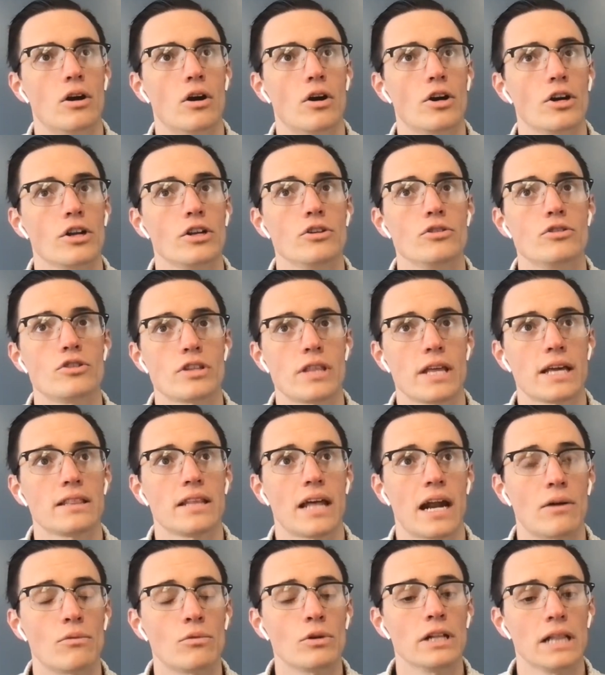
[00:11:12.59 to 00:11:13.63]
a huge thing that
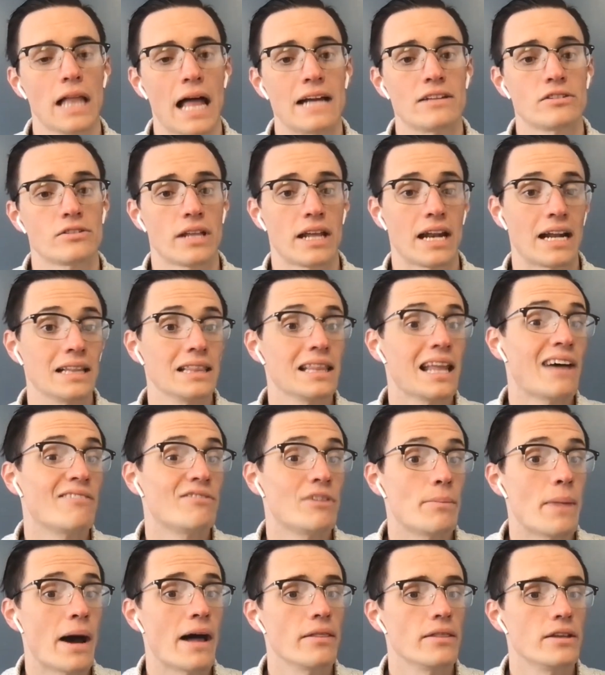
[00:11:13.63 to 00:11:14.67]
I realized that I loved
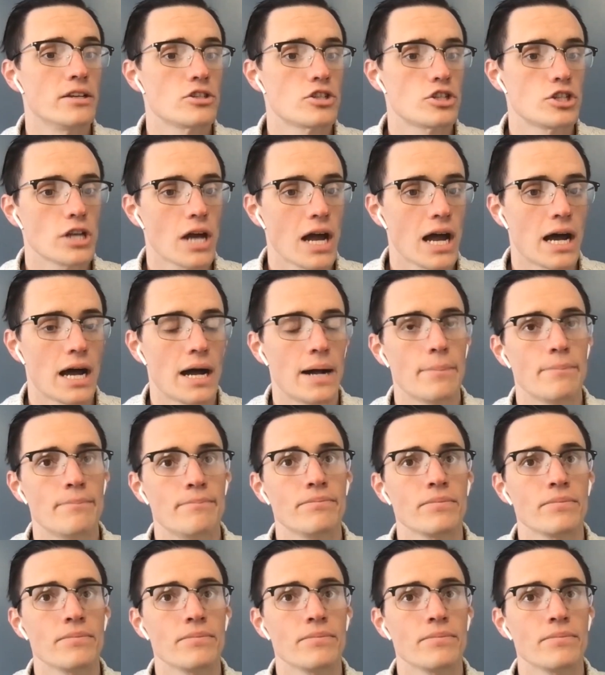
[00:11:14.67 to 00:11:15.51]
about this job,